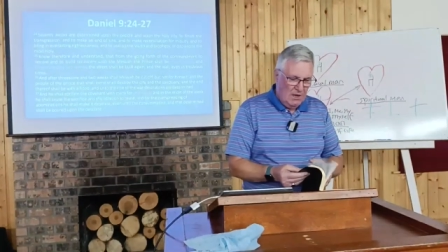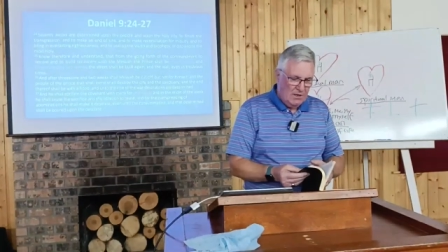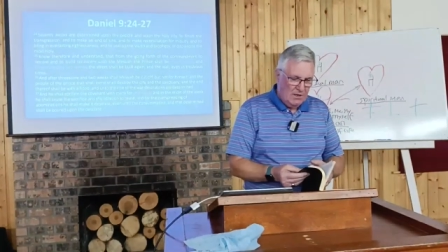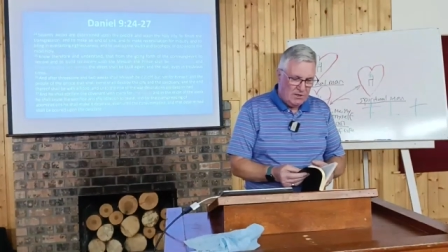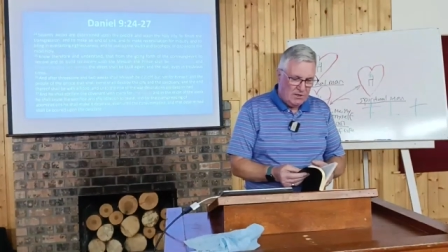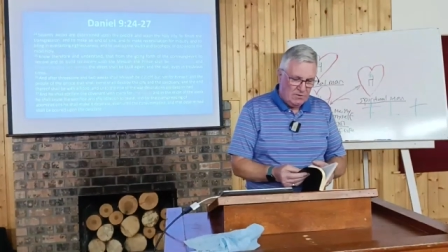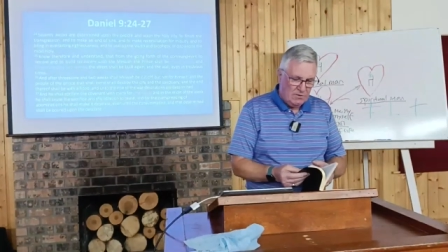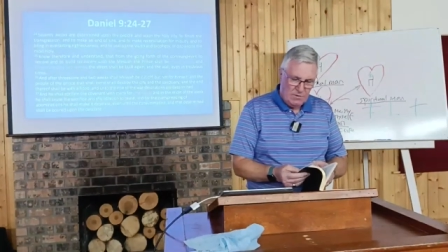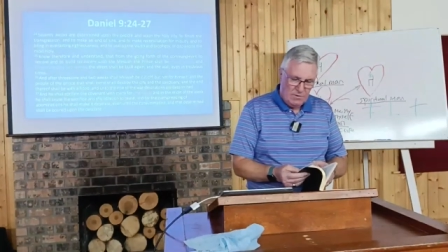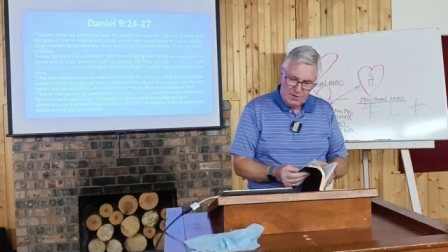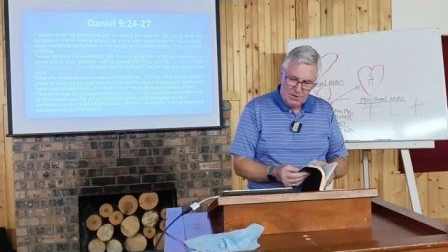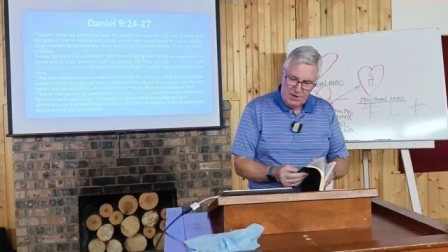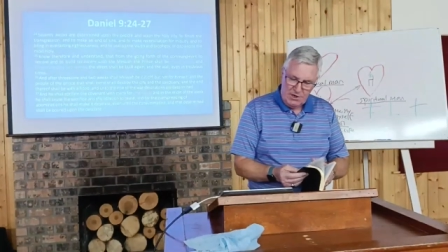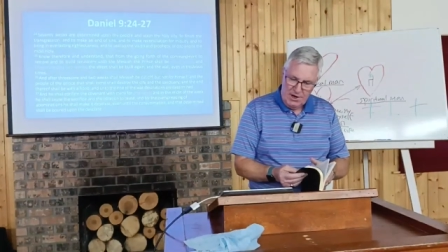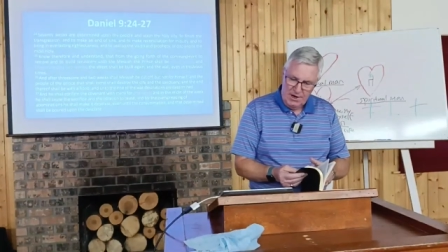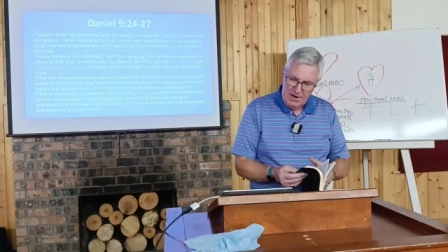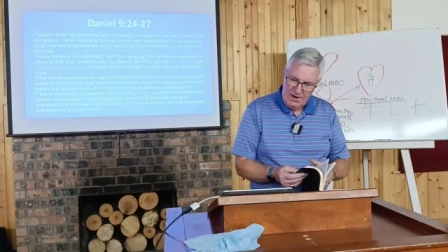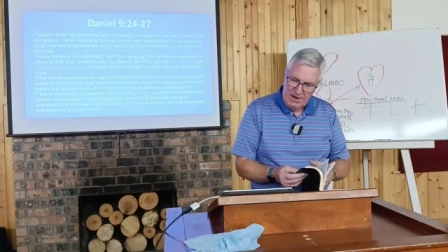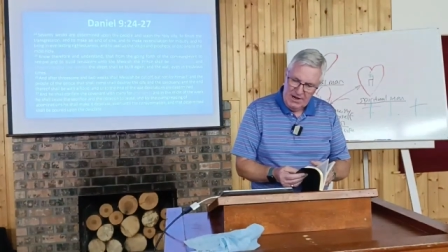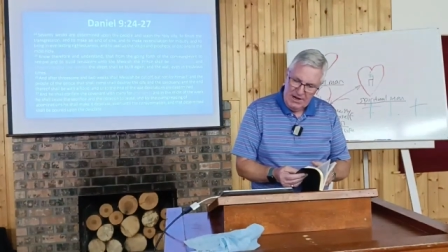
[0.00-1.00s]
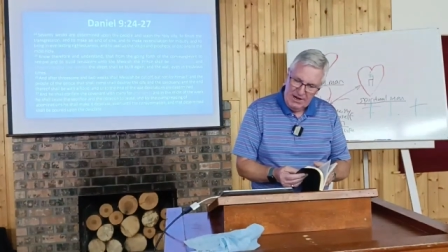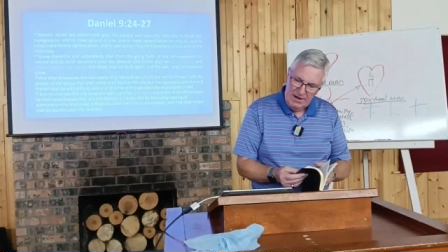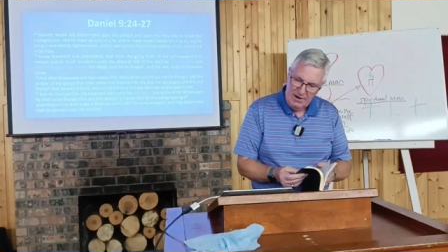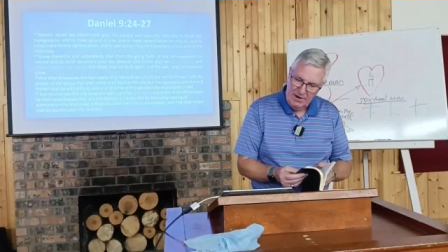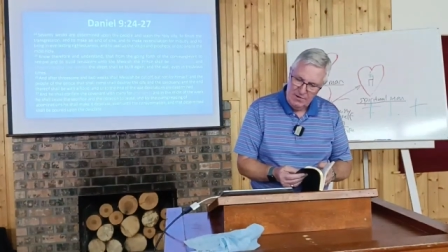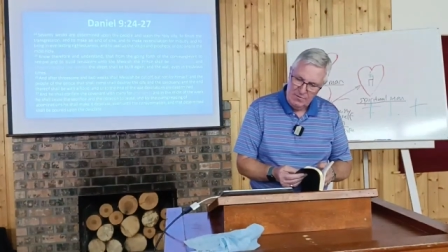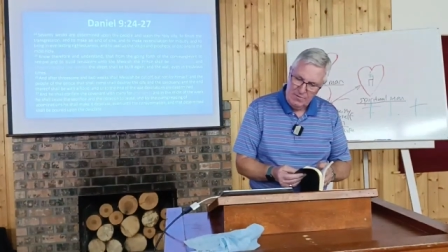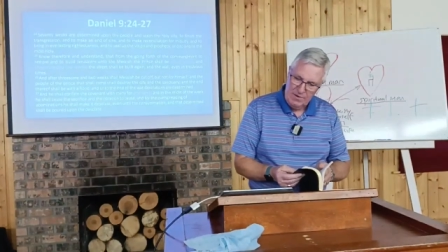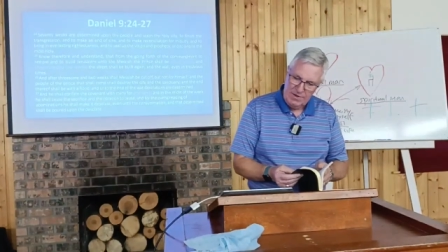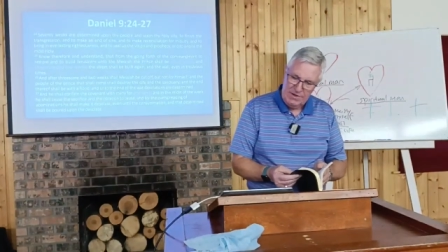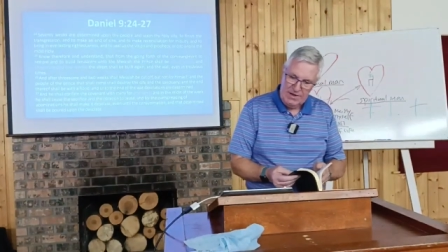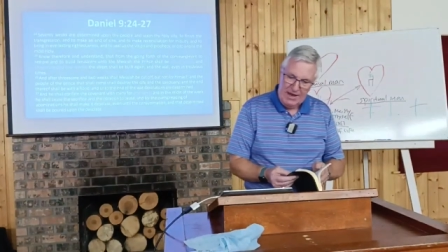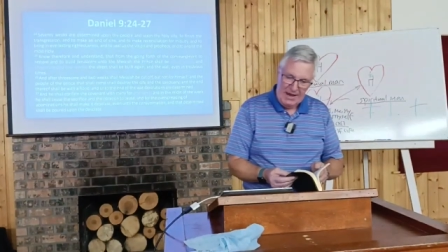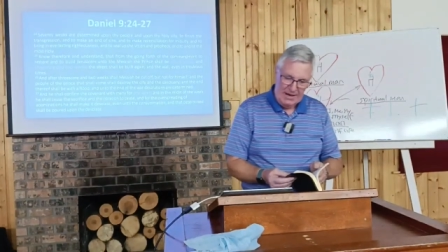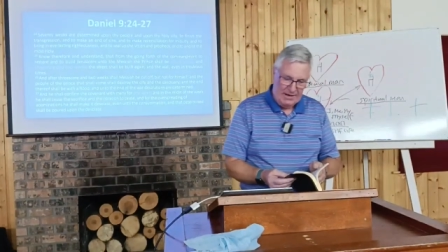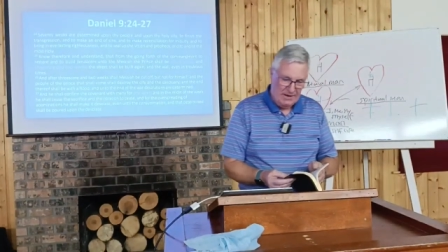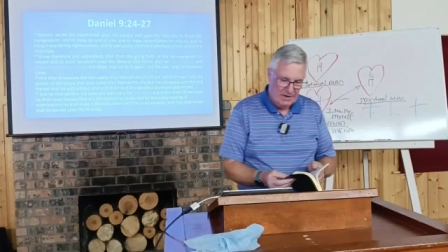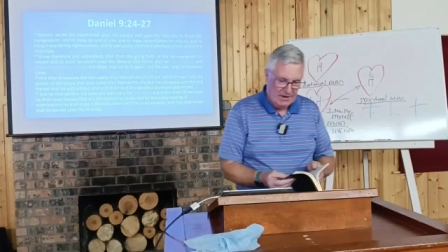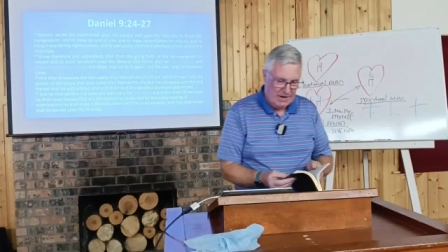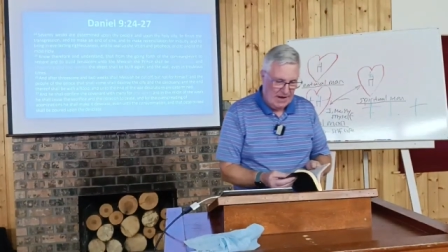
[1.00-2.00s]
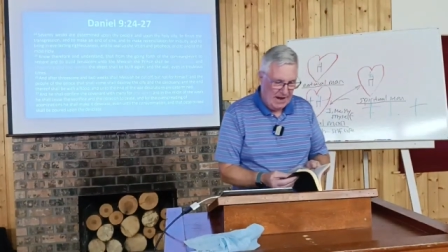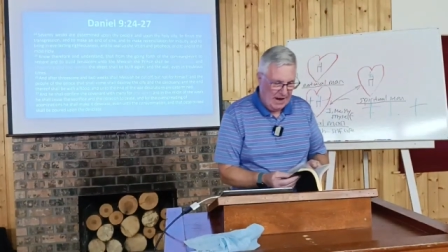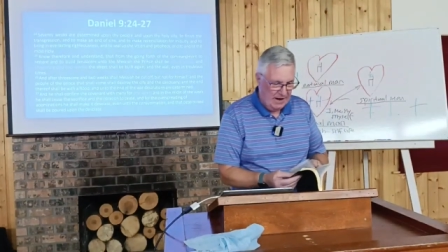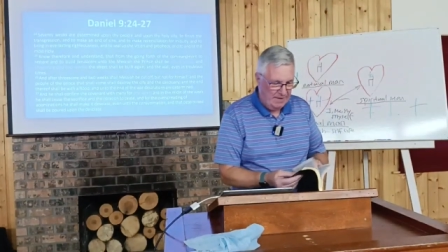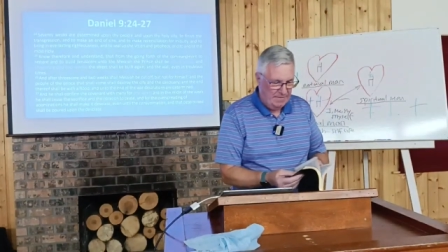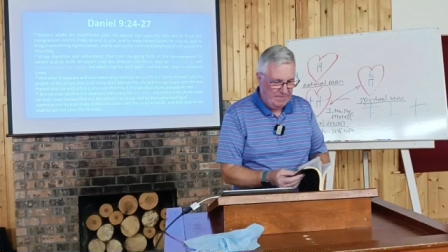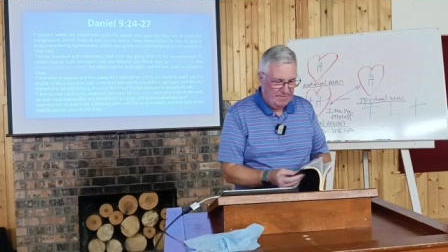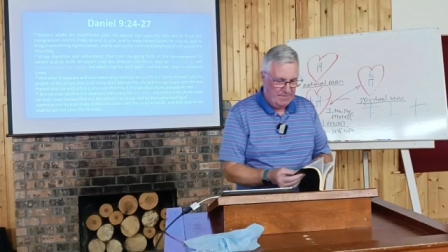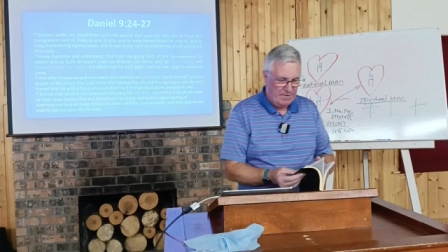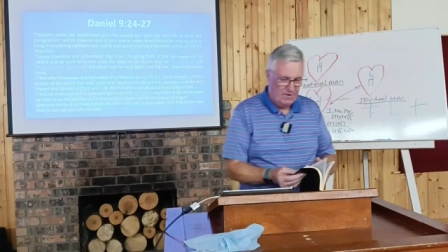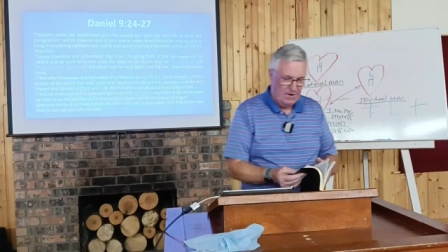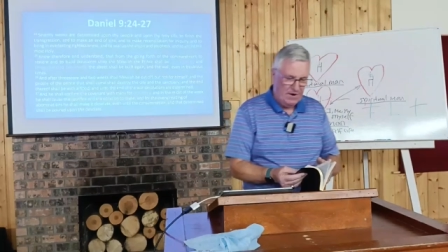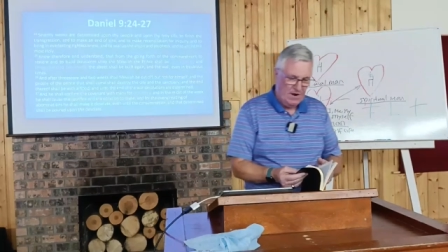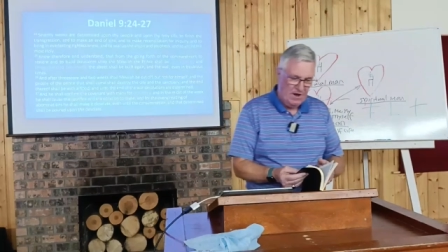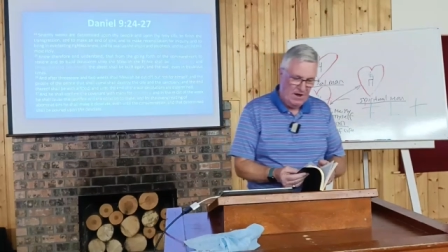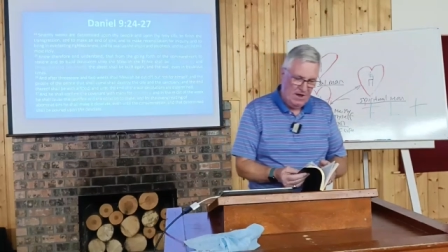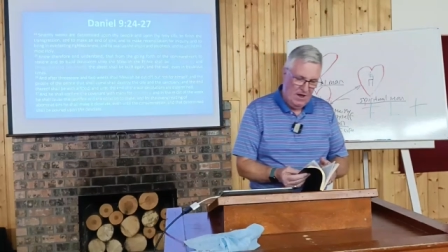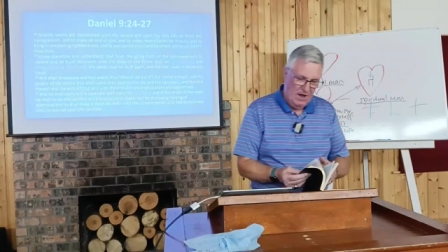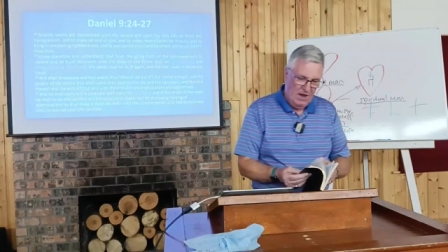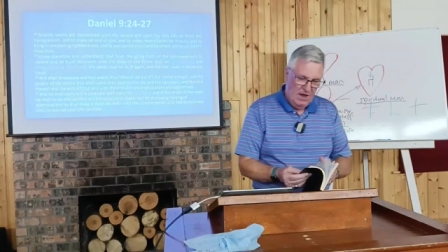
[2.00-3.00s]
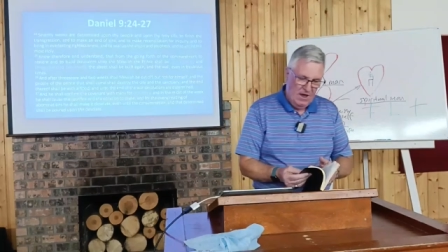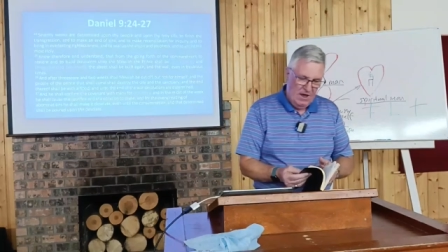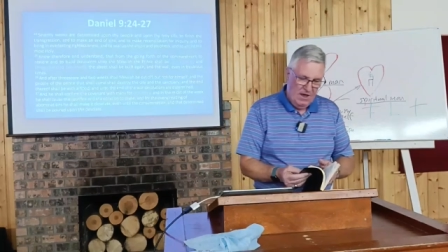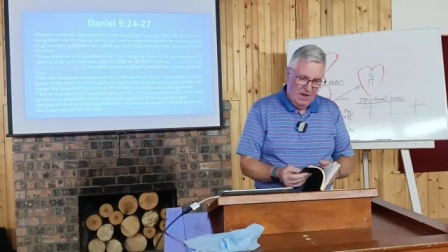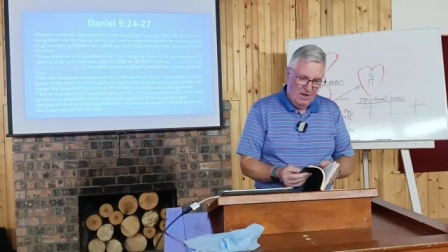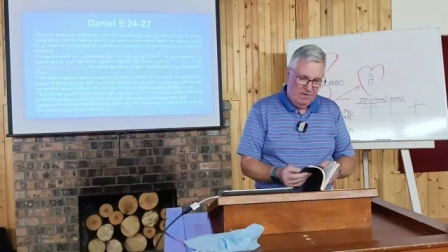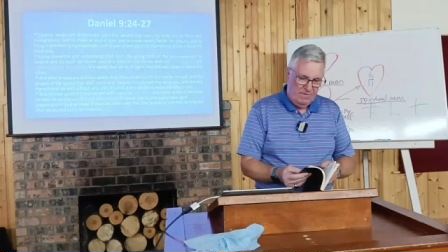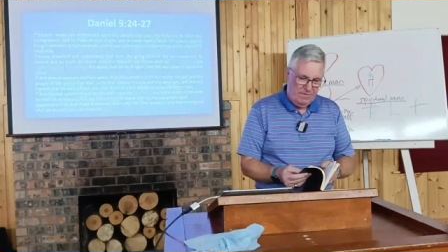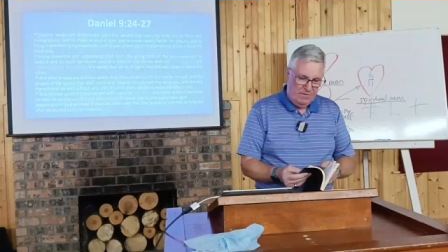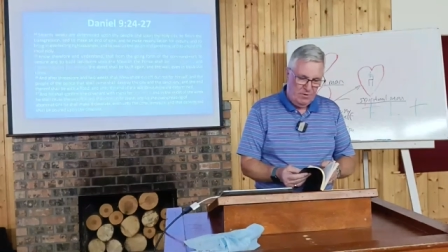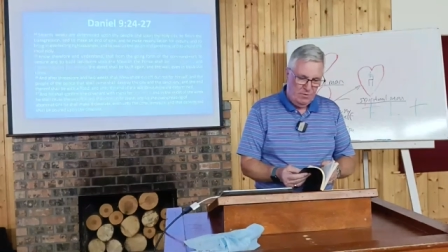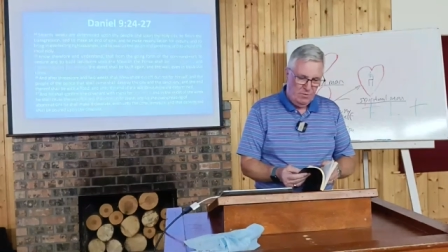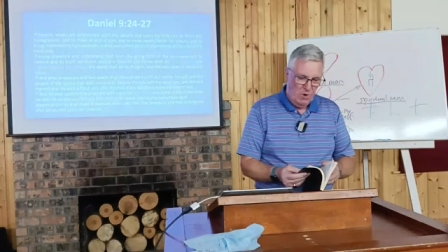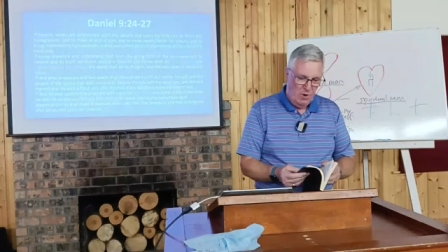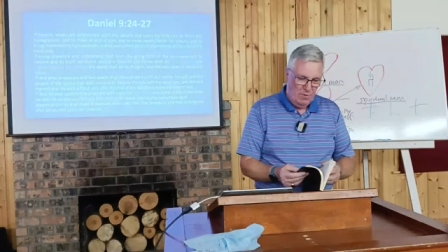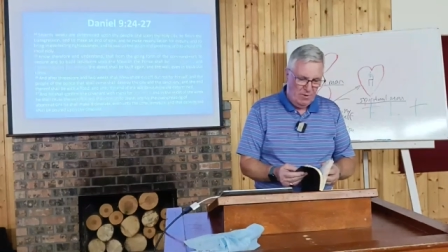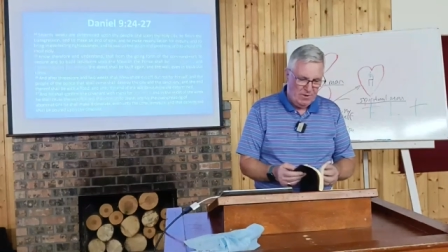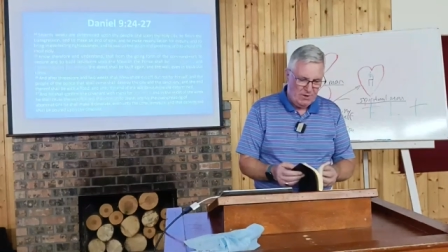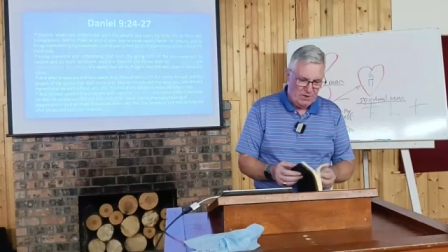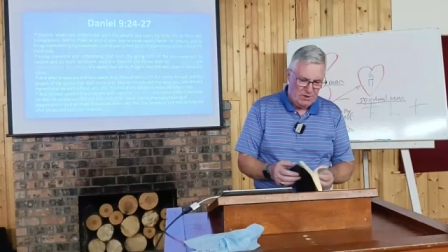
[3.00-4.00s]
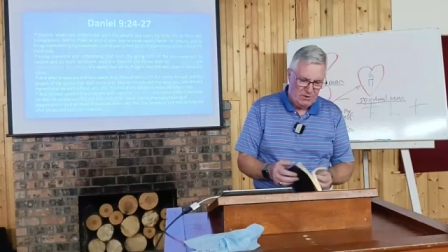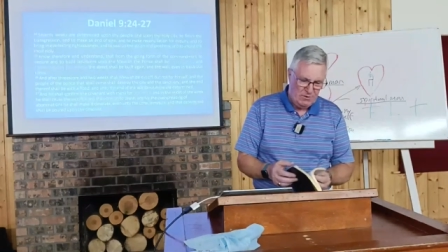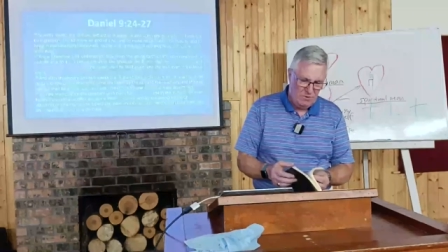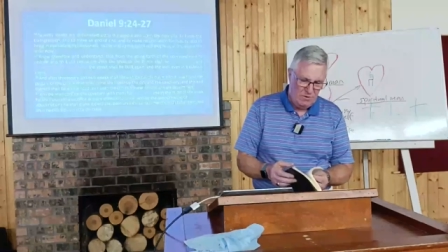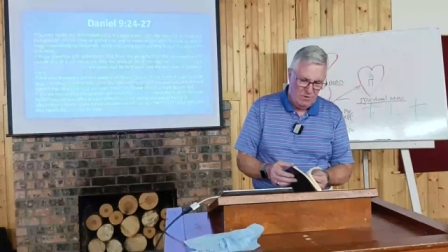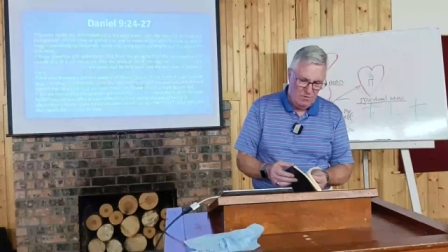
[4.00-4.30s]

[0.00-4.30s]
So we'll start here with Daniel 9 for a few moments.